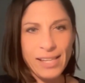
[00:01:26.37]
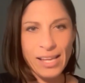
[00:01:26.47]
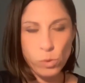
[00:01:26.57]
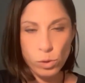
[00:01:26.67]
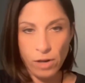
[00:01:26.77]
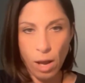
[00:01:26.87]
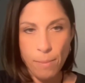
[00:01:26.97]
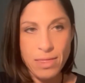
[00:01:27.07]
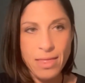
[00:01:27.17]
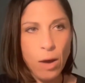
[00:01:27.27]
they sort of
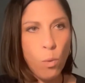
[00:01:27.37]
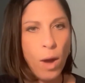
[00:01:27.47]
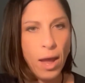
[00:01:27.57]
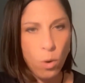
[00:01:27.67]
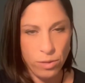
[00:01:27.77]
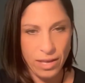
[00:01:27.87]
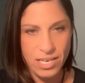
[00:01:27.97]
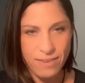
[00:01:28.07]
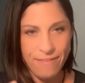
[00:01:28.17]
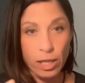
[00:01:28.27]
come in that way or
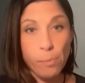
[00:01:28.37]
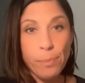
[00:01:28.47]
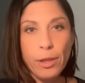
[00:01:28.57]
they develop